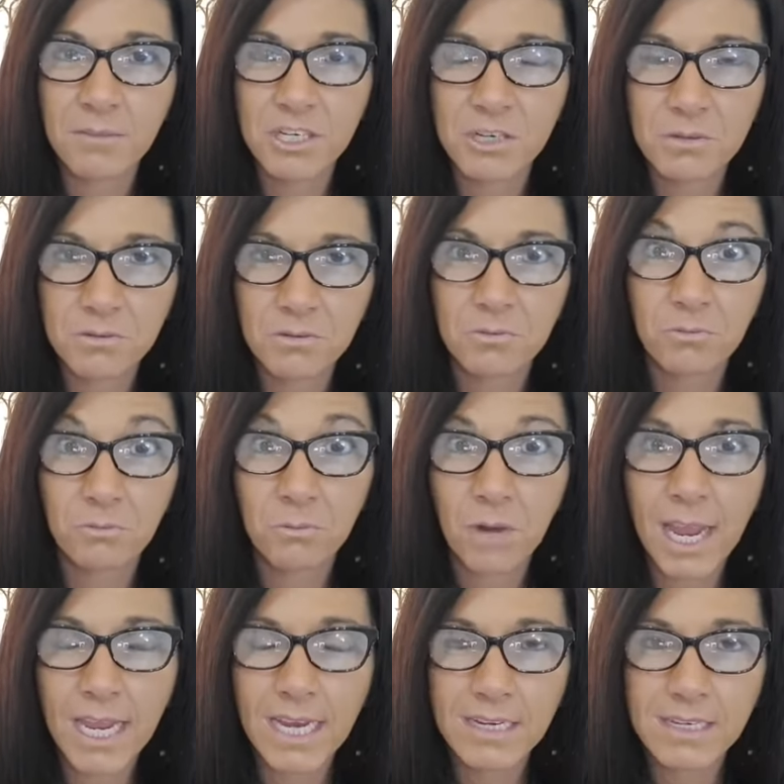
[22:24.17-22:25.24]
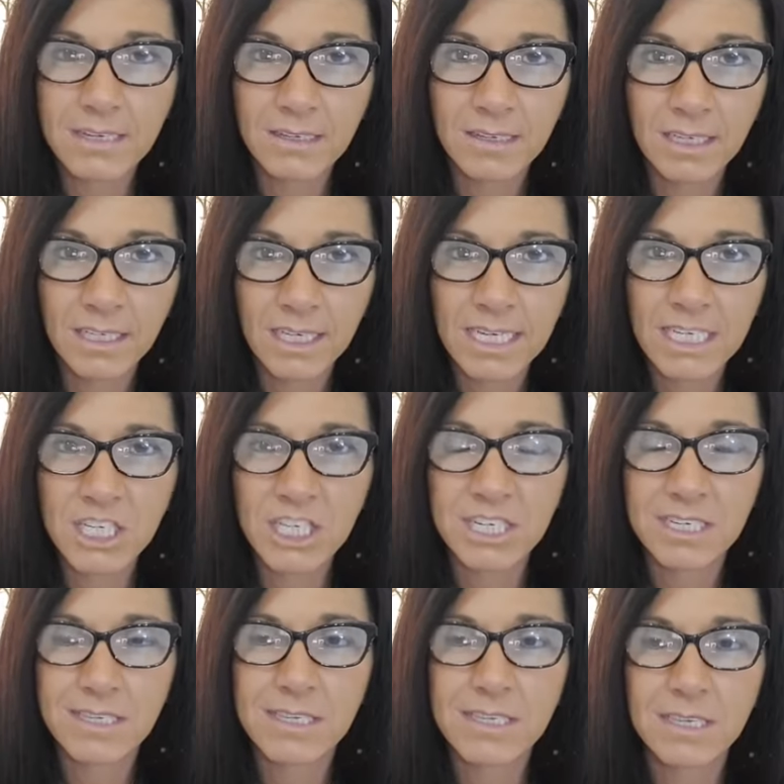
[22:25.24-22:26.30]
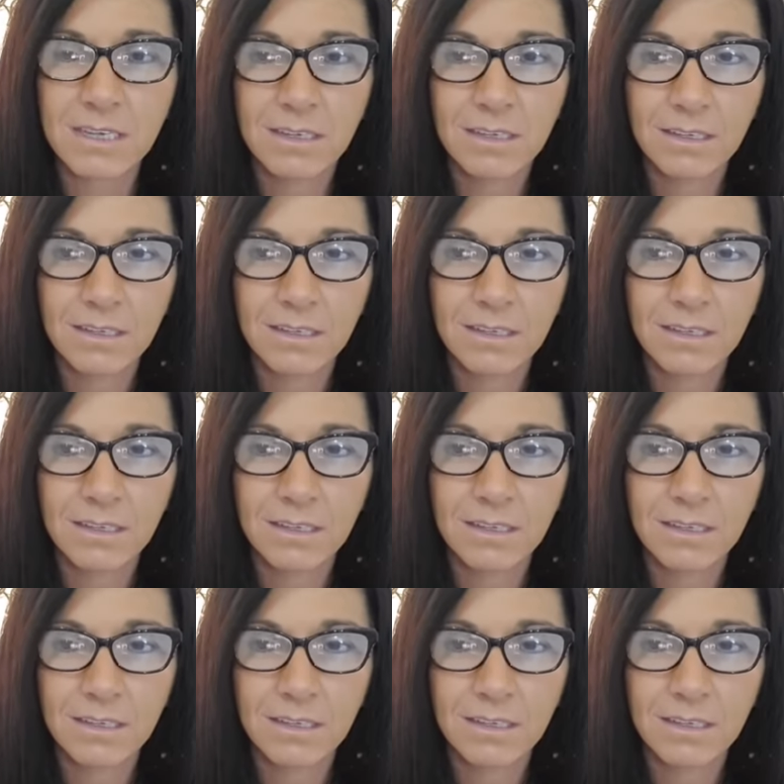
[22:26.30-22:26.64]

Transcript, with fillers: much weight and inches